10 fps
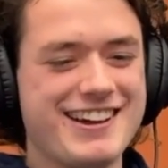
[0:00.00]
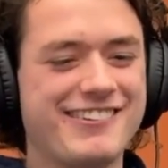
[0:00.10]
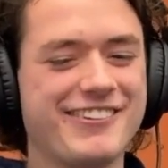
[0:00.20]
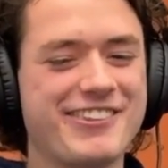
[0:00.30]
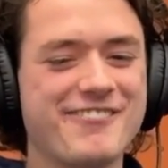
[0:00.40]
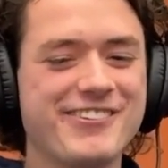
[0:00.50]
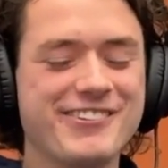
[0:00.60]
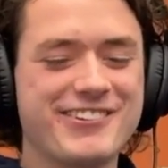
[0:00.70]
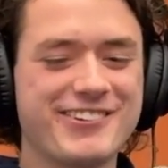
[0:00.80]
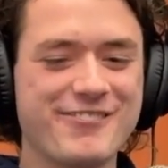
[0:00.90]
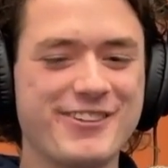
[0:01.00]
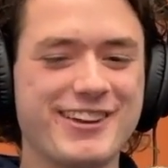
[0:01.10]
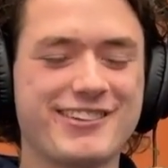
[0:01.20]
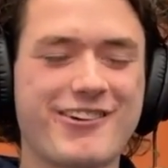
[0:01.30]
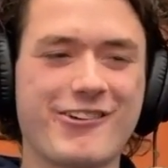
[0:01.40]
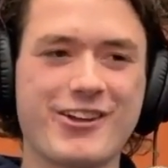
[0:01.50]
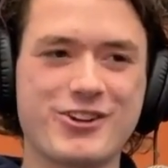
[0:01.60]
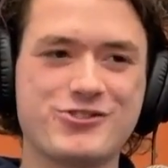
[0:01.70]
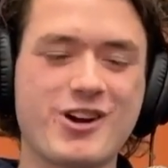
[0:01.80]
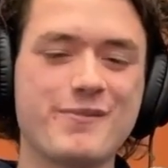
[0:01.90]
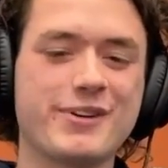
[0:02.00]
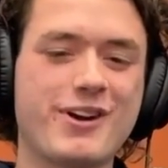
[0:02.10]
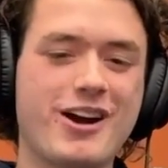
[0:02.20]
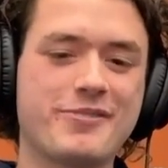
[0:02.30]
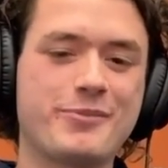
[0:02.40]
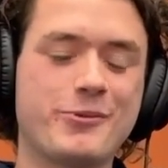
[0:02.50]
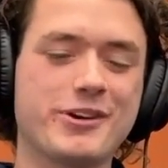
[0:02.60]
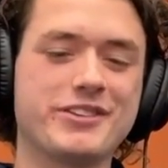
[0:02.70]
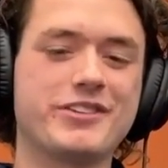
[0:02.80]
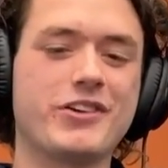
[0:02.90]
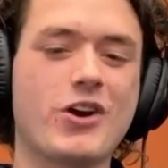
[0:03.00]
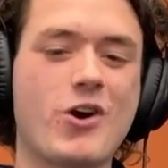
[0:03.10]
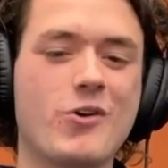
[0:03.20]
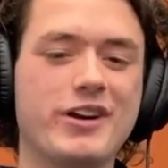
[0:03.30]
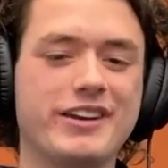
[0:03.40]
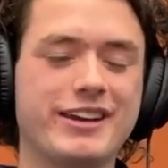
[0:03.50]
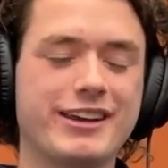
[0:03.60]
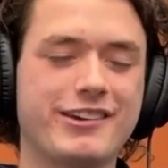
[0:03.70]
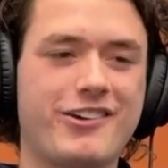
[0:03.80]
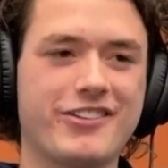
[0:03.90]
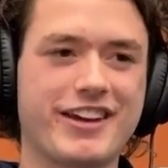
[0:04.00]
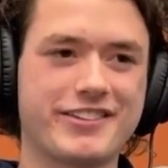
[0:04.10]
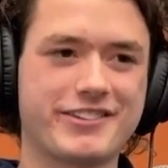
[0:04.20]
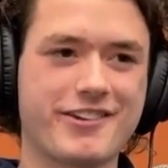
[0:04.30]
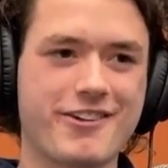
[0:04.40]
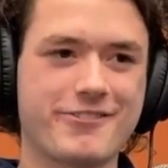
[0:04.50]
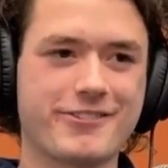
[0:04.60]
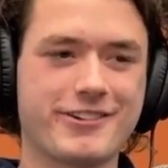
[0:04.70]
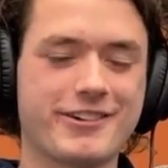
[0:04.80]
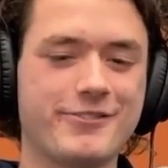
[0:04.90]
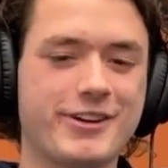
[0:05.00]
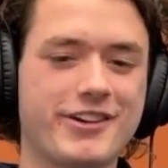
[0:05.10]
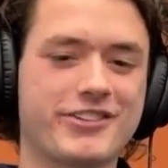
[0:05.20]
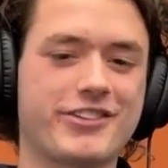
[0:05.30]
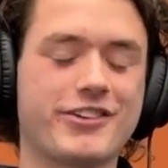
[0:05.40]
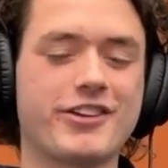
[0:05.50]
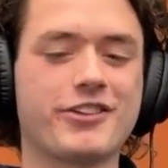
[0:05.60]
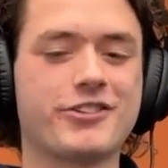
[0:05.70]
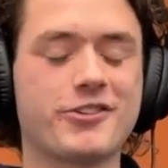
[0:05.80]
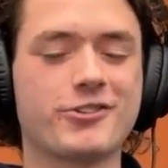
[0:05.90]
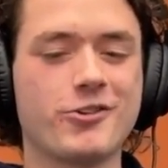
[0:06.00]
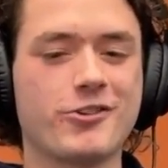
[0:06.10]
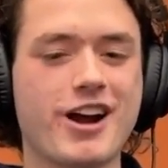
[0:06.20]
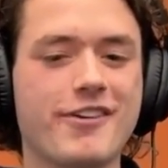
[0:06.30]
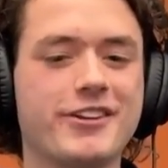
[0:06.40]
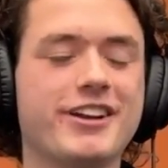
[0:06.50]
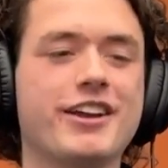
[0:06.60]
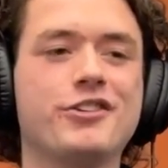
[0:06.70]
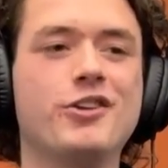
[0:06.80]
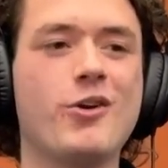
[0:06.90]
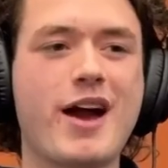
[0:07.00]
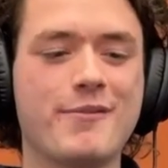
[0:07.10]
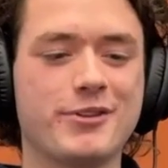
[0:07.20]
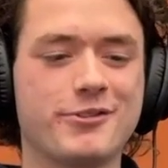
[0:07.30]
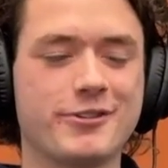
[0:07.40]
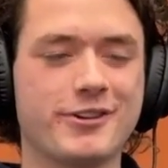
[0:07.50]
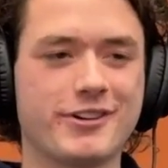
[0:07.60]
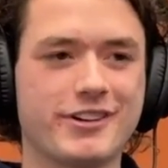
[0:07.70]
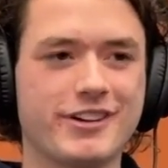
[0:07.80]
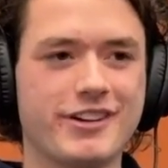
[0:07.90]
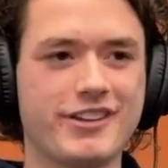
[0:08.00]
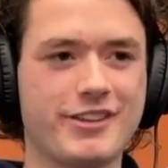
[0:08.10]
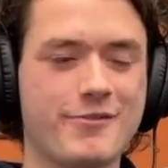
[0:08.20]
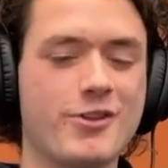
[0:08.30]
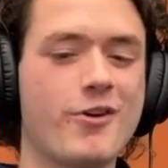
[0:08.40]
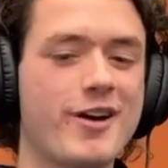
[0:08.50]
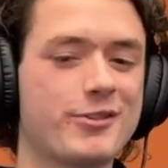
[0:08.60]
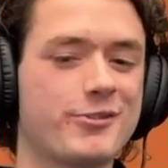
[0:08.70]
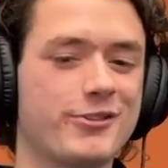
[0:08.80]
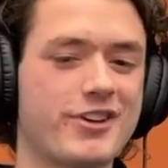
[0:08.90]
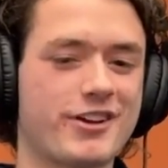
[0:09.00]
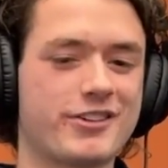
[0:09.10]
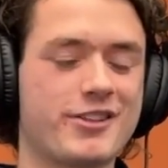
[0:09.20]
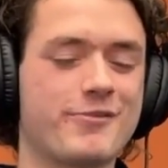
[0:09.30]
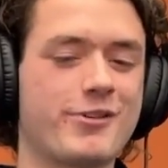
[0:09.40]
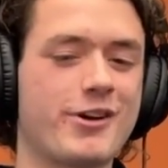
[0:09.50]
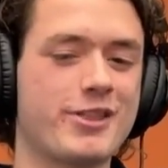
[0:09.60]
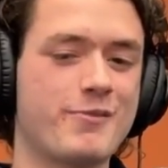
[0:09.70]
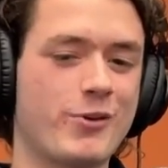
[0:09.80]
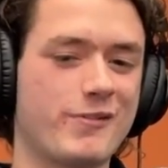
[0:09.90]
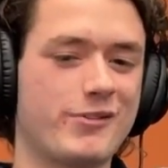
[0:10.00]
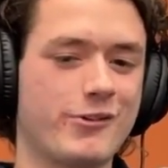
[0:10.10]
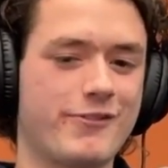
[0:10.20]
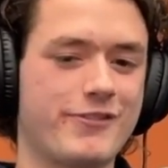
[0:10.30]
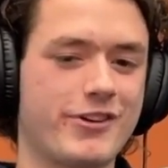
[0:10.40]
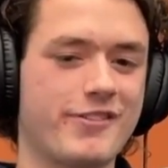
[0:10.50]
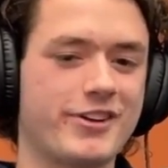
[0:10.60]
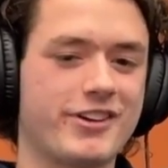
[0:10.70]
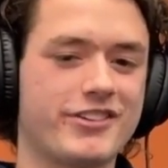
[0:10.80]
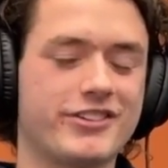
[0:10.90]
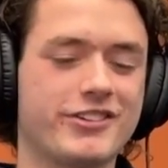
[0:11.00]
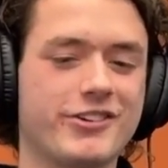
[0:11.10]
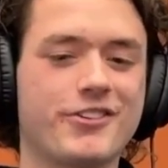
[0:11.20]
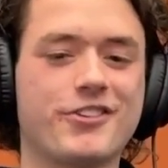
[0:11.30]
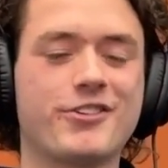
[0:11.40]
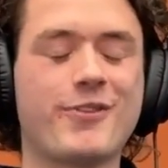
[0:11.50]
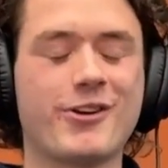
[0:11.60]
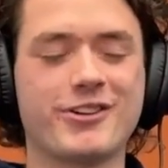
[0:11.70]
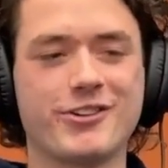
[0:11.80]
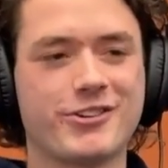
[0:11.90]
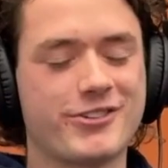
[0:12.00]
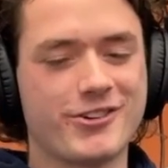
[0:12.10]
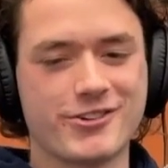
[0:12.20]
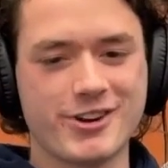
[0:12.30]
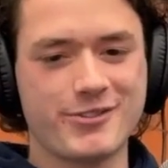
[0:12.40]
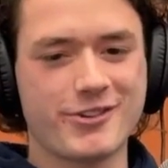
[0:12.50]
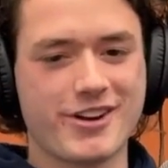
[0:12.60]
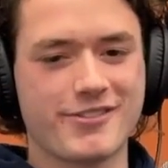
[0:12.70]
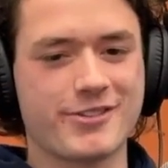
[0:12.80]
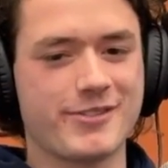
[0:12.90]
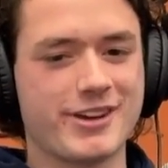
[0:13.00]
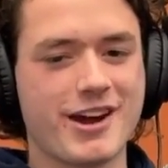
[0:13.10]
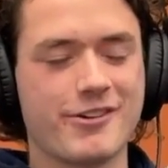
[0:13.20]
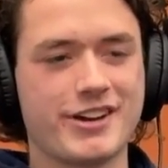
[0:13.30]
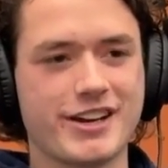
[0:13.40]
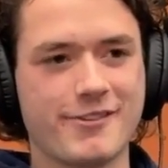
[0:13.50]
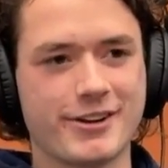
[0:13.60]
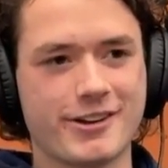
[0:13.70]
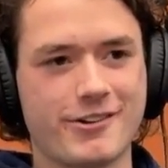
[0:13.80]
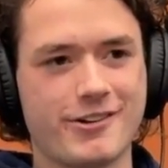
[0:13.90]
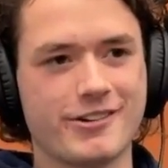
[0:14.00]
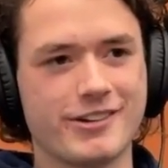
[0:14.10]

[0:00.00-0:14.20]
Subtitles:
what the moon should be is our like jumping off point to go and get all that stuff, because it has such low gravity and has no atmosphere. The no atmosphere is actually probably the more important part, because your ships don't have to be aerodynamic at all.